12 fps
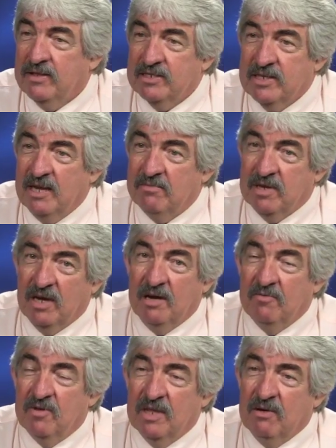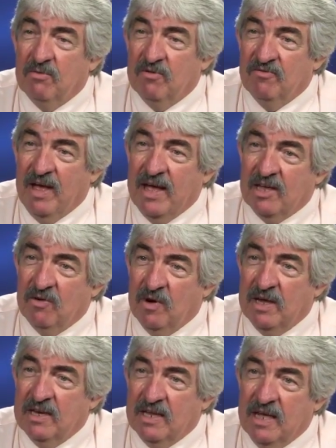the same time when they were
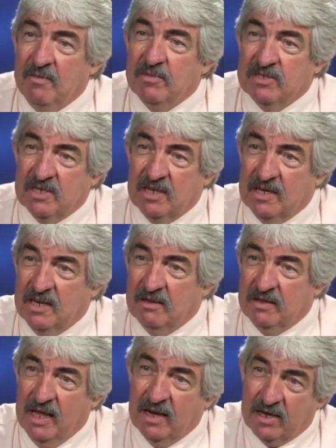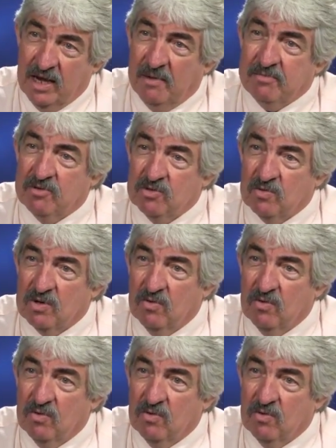evacuating the embassy and the helicopters were